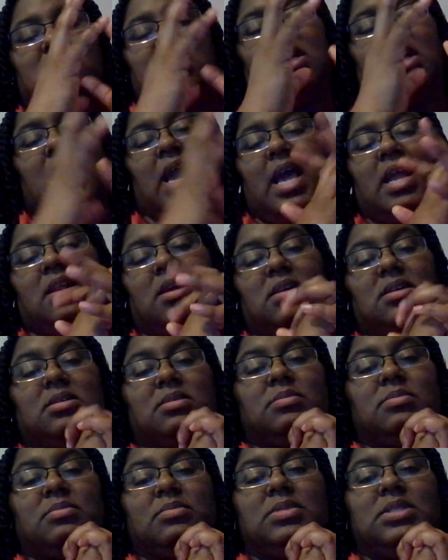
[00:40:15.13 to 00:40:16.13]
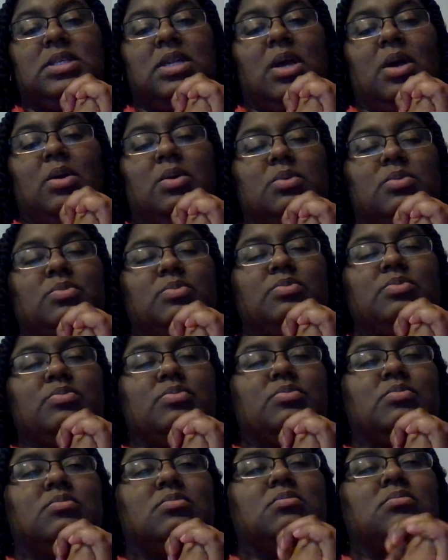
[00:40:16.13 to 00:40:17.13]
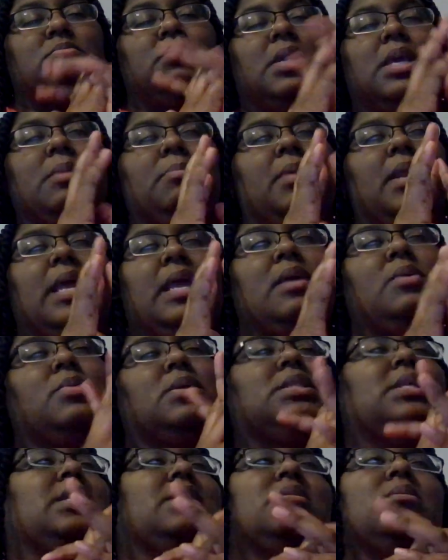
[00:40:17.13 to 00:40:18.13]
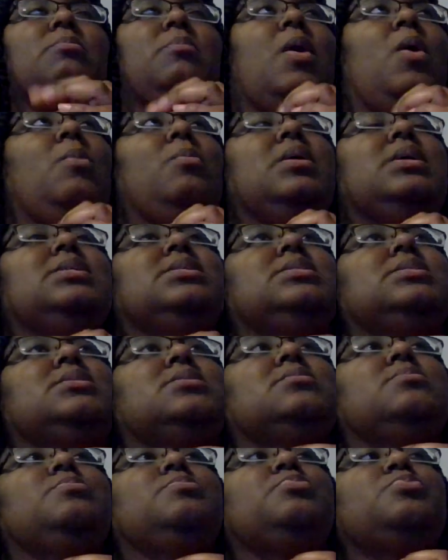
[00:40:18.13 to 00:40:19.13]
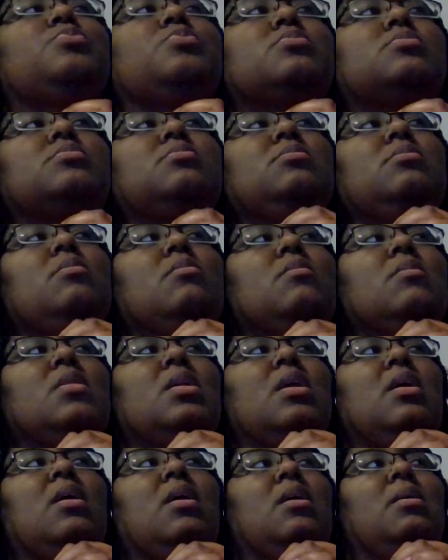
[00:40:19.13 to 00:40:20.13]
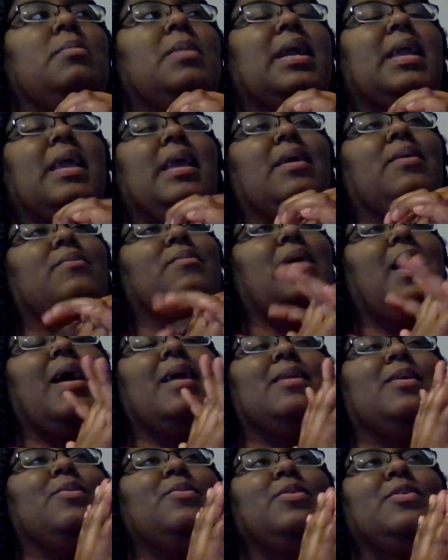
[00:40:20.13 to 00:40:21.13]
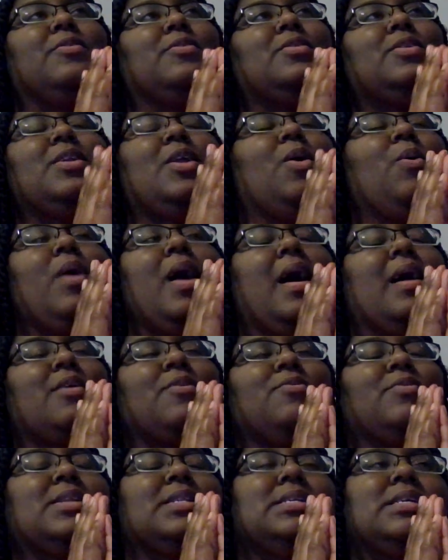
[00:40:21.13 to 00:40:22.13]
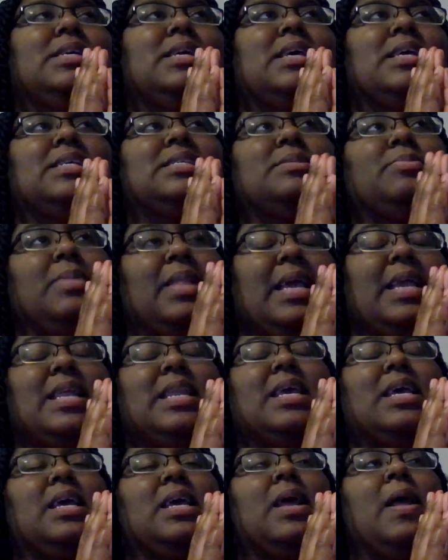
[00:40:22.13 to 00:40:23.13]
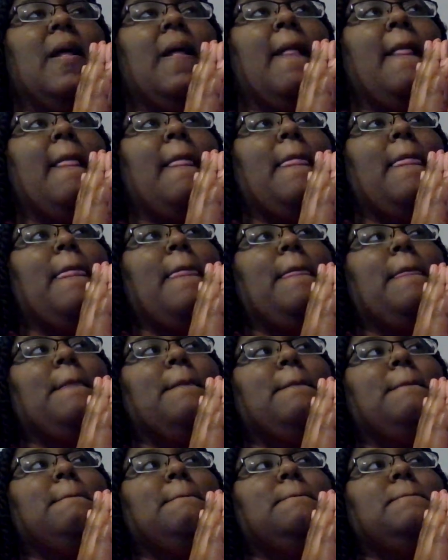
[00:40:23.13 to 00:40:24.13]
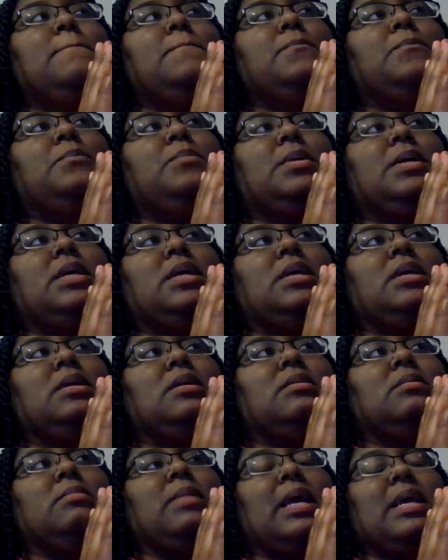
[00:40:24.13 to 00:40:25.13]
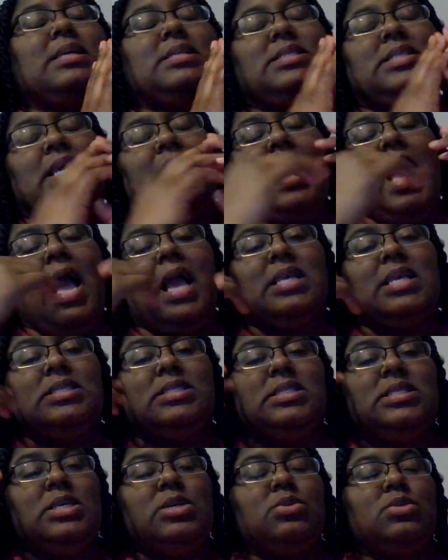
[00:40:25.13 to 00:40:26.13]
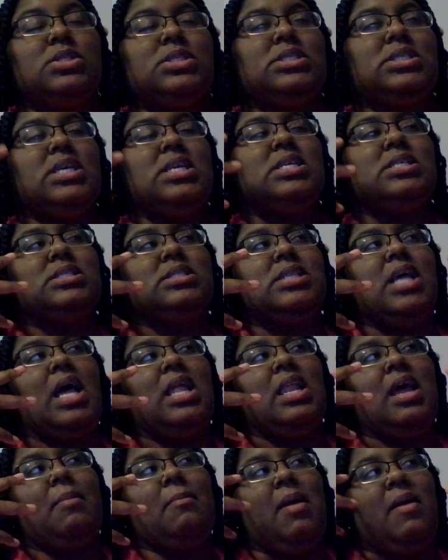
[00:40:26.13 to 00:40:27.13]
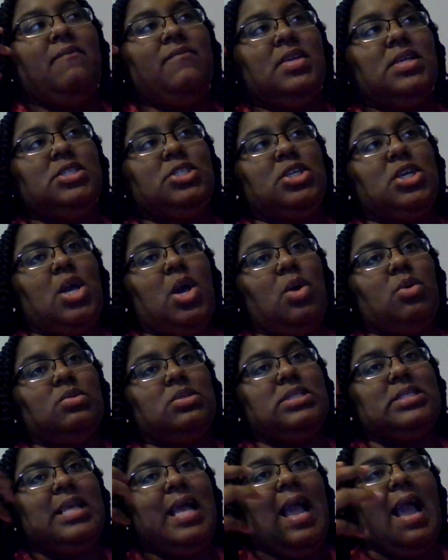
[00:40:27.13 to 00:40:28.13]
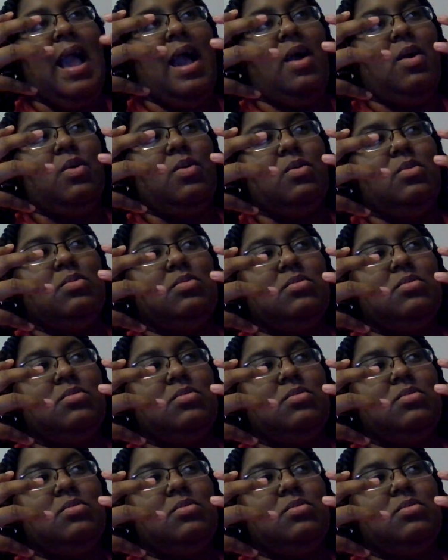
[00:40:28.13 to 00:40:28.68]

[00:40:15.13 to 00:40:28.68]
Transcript: kind of, you know, being played with at the moment. Um, I can't, I don't know how to really explain it. But like I said, I can still see. It's not like my vision goes out,